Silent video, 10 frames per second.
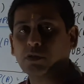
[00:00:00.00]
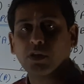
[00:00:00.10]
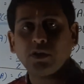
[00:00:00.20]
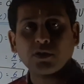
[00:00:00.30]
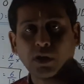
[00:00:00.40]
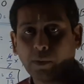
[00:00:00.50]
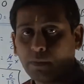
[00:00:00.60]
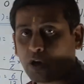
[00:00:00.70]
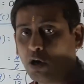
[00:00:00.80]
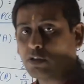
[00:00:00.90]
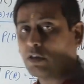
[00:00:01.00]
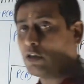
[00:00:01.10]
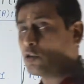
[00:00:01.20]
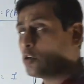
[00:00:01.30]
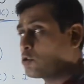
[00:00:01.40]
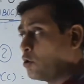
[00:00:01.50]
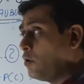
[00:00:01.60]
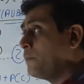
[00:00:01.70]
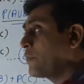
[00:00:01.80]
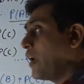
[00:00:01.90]
this sum, because it is
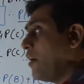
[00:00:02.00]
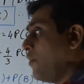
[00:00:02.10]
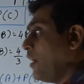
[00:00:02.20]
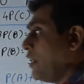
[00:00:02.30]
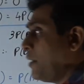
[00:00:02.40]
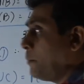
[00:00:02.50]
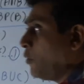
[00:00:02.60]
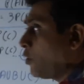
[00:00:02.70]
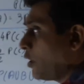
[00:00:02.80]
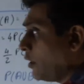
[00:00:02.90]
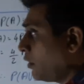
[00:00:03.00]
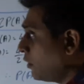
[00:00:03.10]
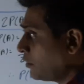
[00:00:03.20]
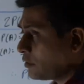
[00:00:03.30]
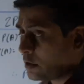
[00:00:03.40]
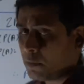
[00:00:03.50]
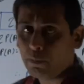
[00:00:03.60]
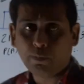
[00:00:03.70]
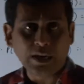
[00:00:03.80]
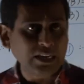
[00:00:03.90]
also a very important sum.
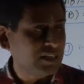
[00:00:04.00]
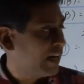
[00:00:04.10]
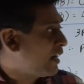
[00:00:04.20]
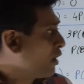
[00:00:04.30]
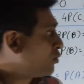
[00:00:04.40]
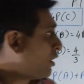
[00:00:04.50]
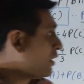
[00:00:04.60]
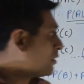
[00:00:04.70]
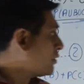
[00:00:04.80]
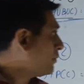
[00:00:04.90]
Please write down this.